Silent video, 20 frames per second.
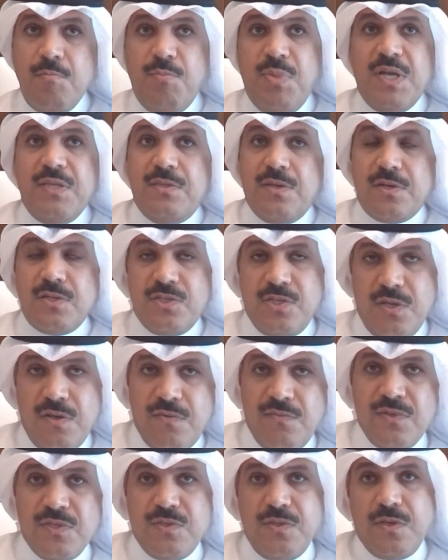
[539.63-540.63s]
better
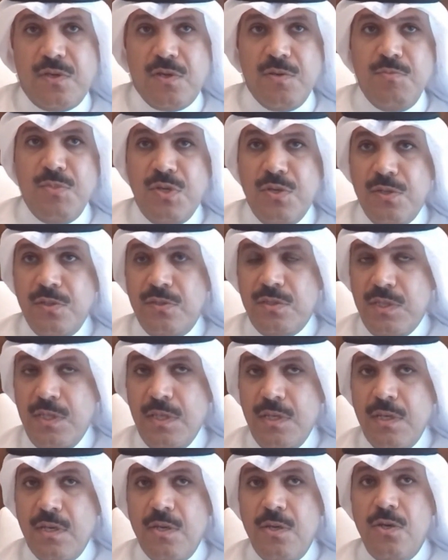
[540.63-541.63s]
the
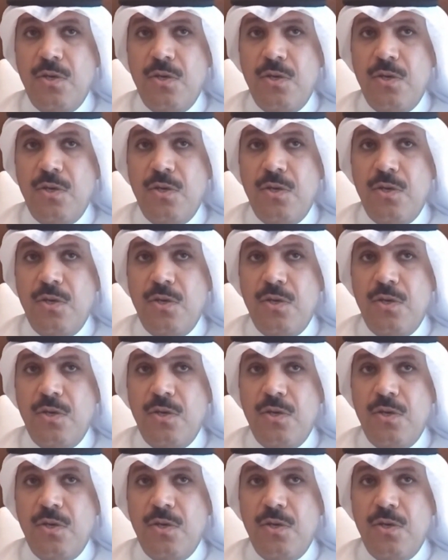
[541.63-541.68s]
community,